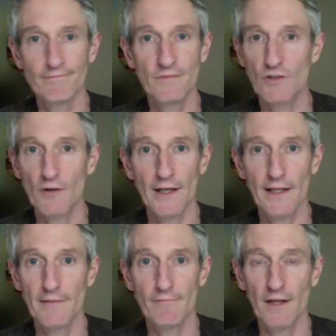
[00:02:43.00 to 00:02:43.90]

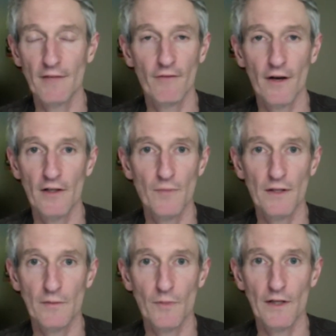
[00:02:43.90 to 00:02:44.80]
training in various
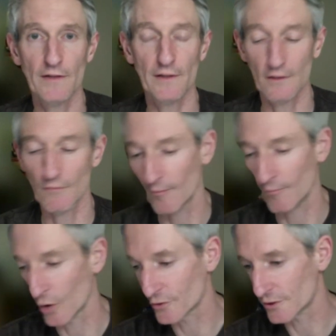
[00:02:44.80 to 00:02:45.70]
bits and pieces, the right
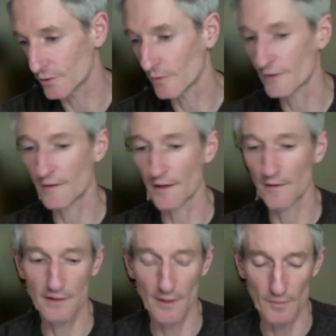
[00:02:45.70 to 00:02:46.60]
modules, the
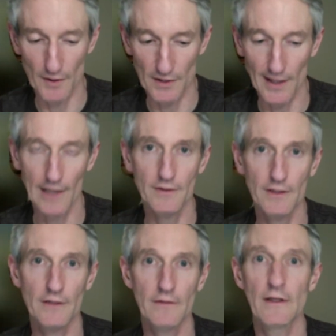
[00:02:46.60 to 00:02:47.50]

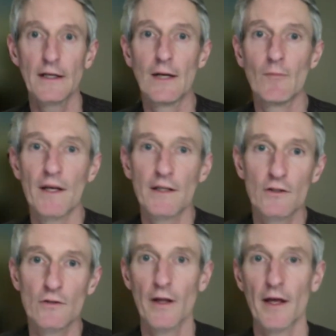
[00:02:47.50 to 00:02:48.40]
subspecialities, making
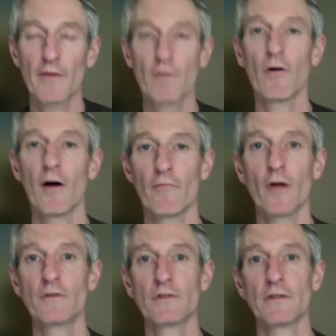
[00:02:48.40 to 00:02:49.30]
sure they had the right
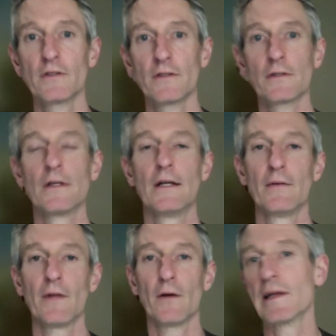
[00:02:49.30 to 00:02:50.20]
rotas,
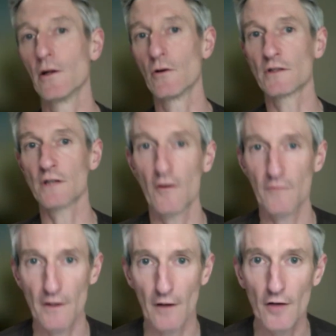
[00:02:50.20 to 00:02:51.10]
they were being looked
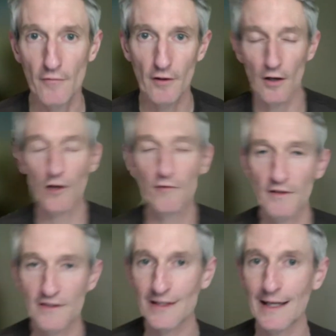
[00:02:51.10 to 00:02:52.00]
after,
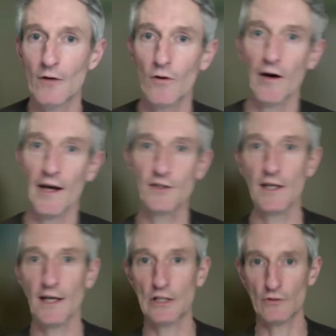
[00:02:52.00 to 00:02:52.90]
overseeing all our
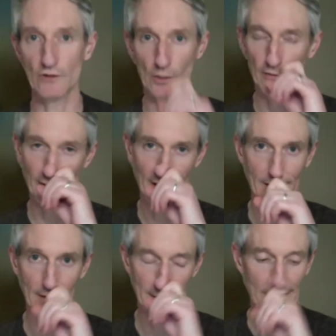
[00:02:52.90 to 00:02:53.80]
educational
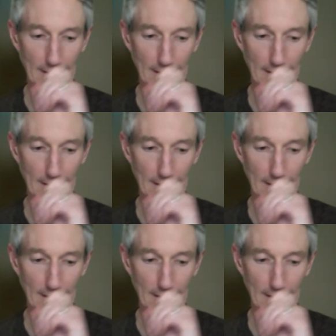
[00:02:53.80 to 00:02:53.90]
supervisors.